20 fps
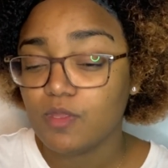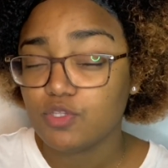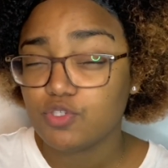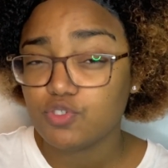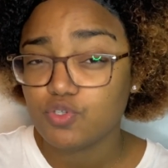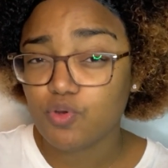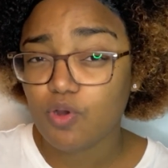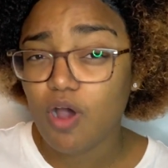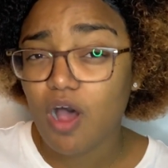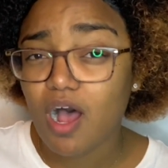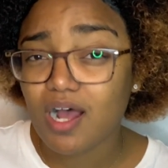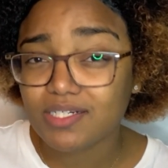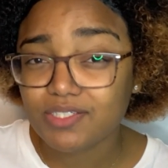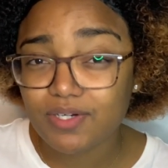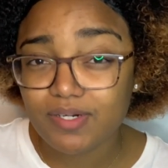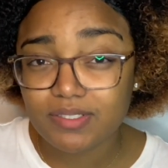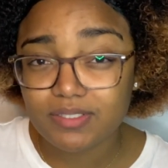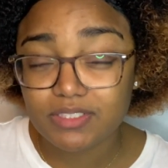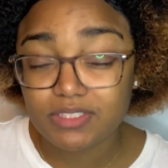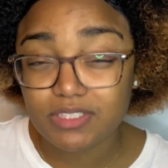
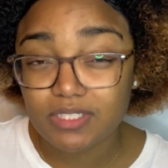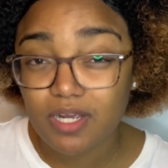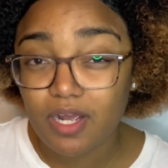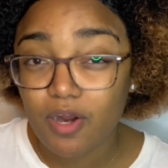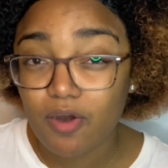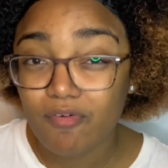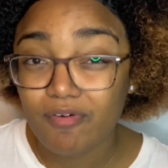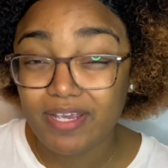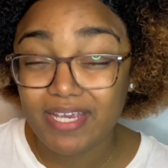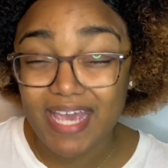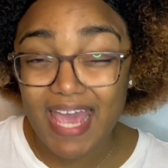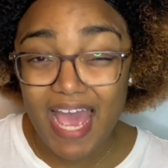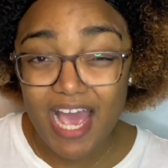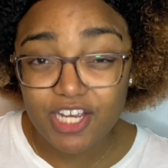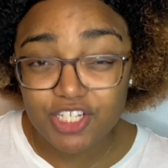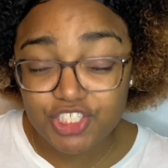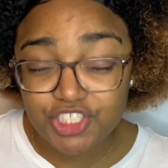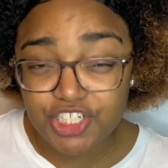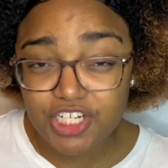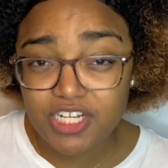200
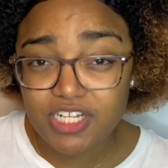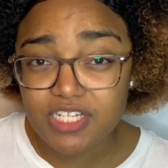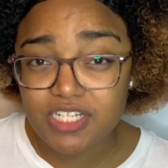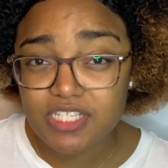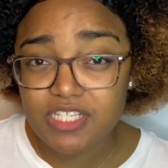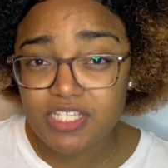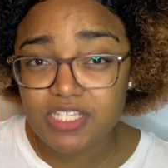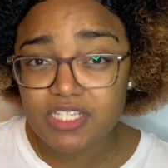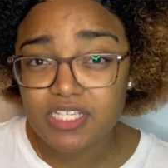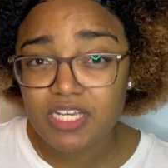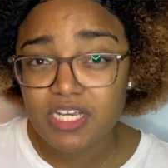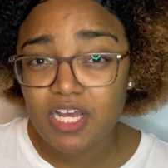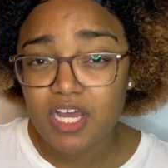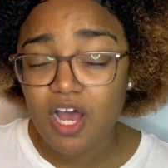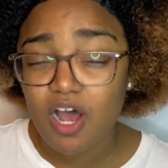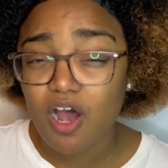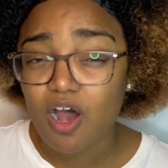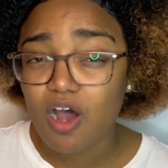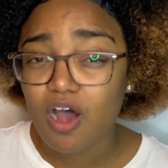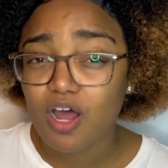reactions
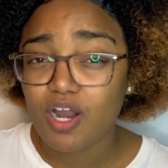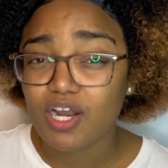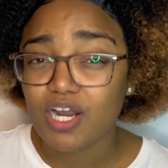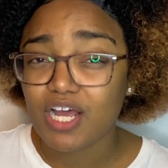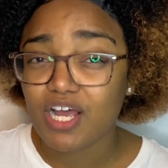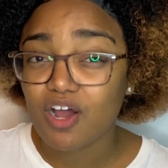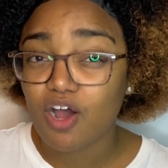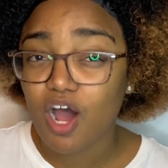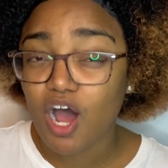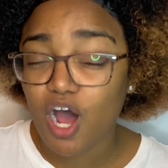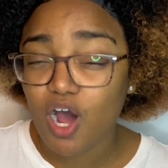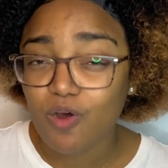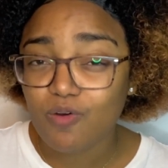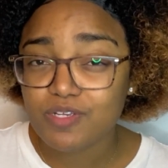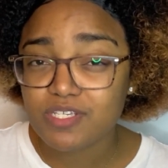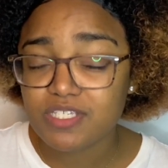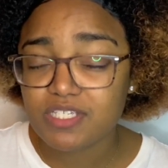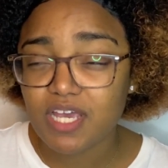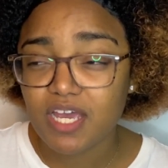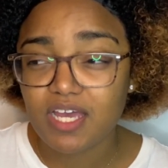on a
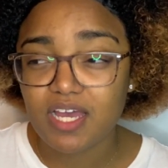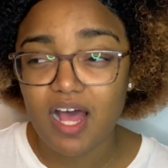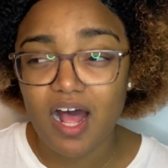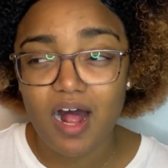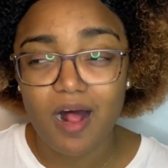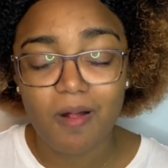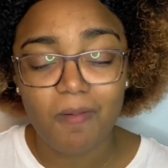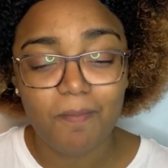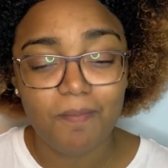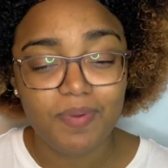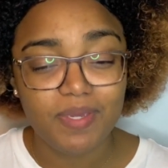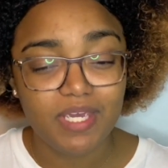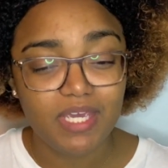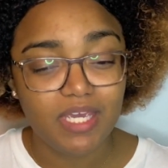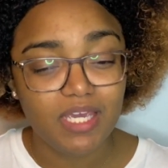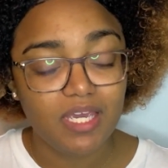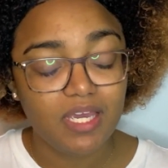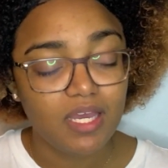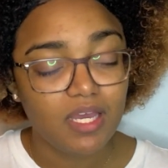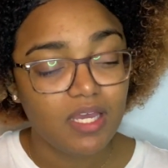housing, I'll
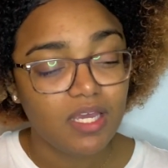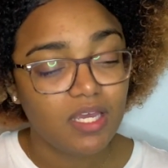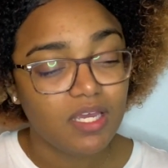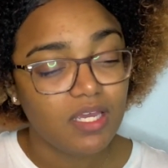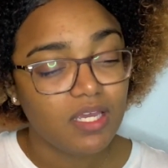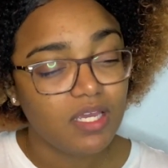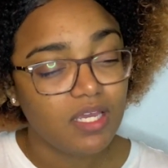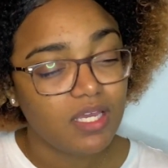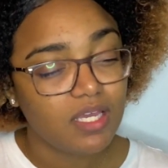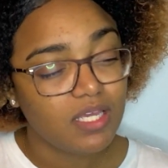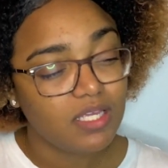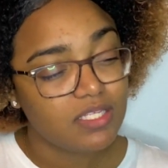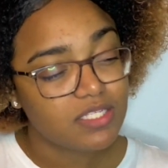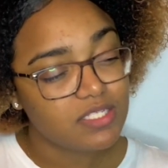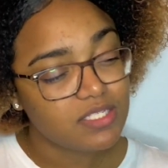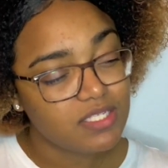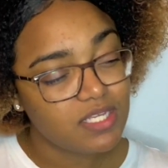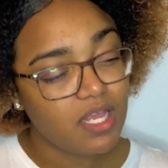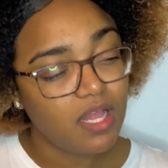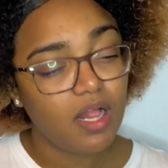be
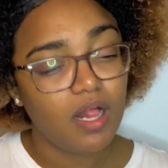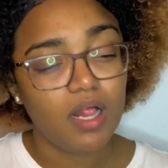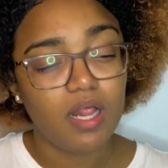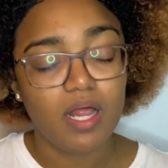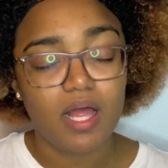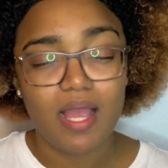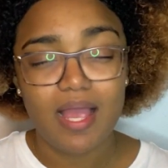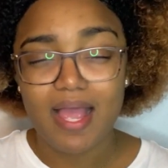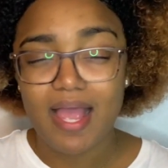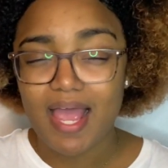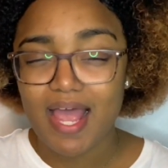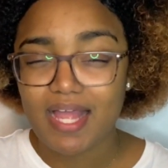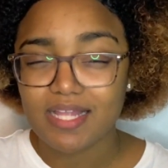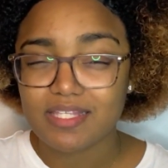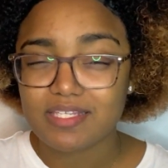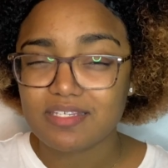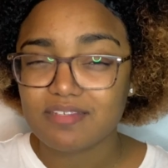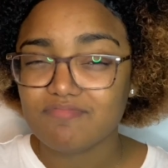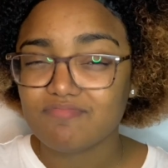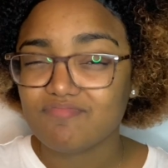still
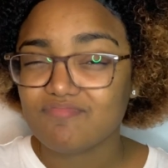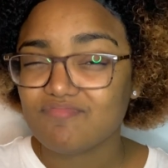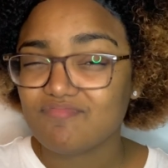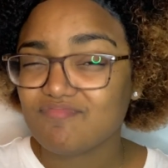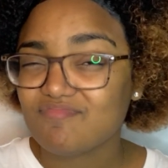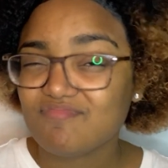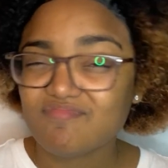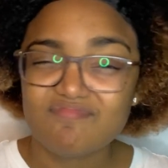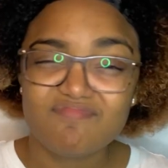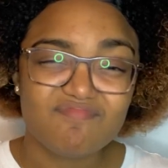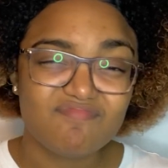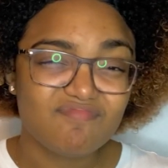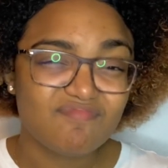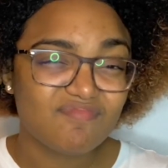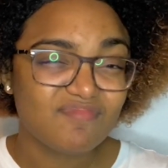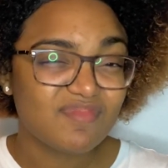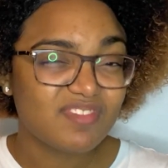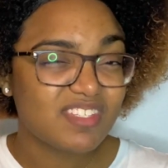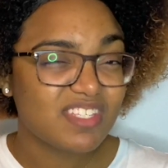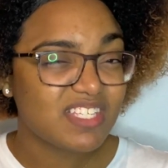at
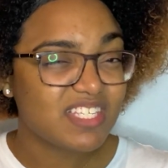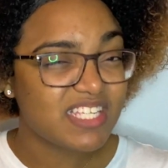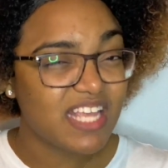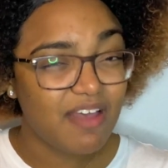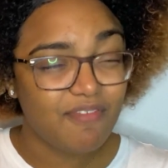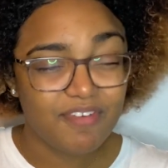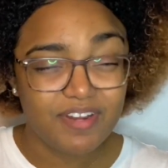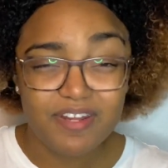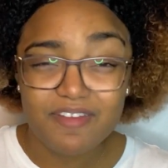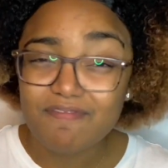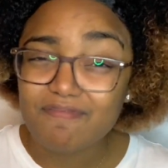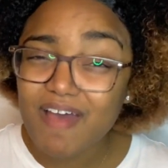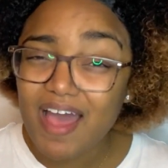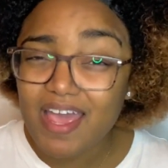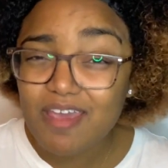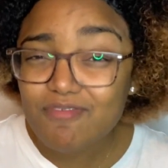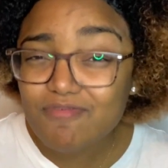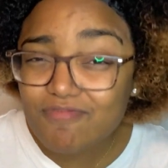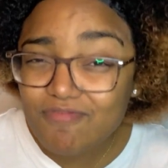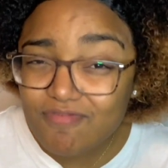
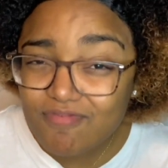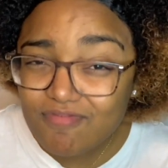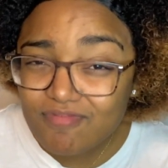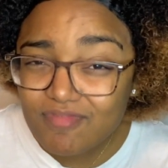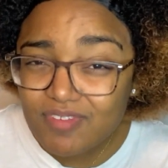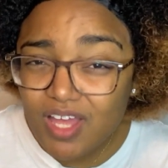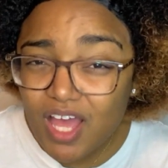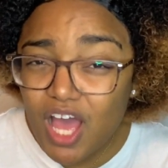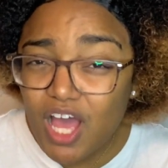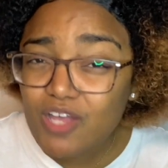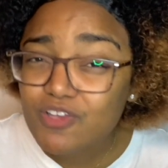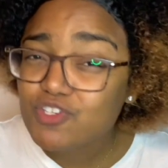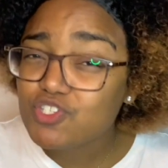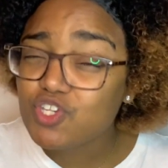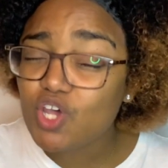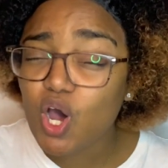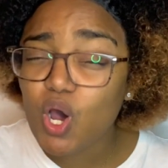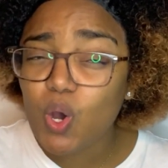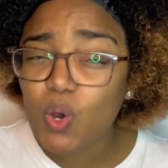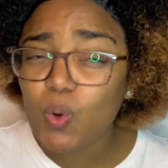75.
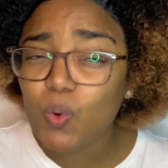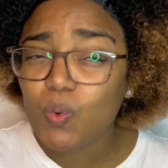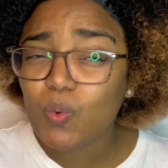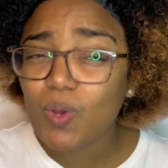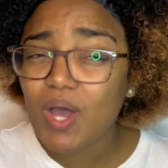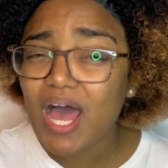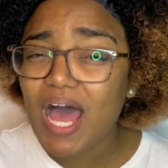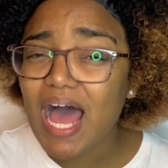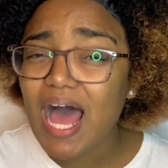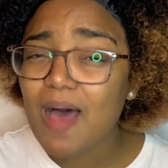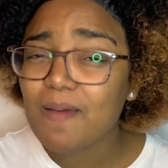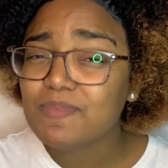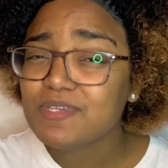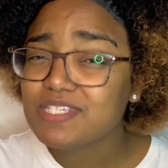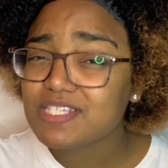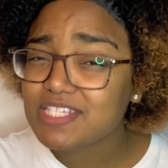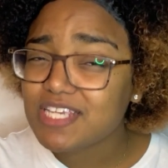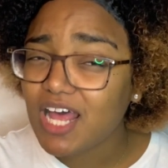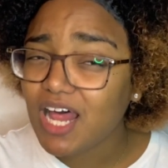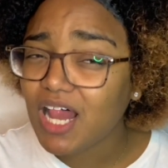So I'm
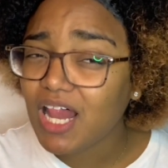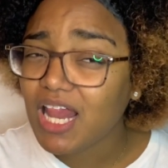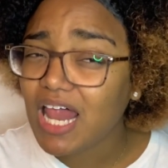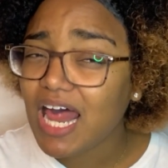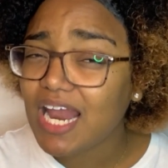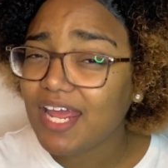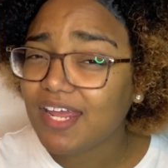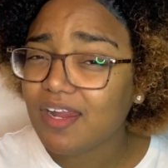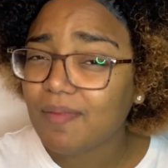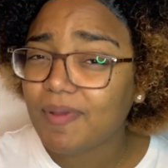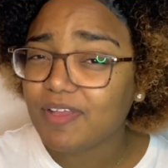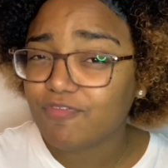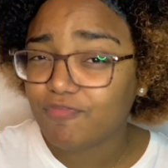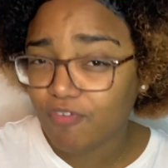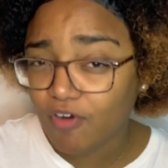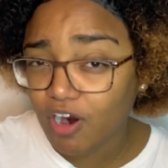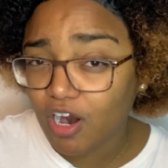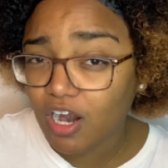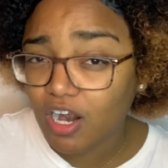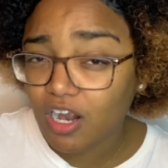still a little bit
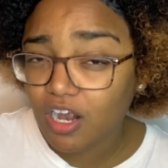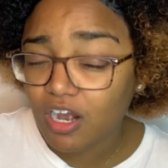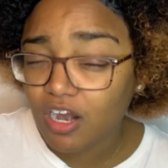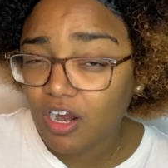far.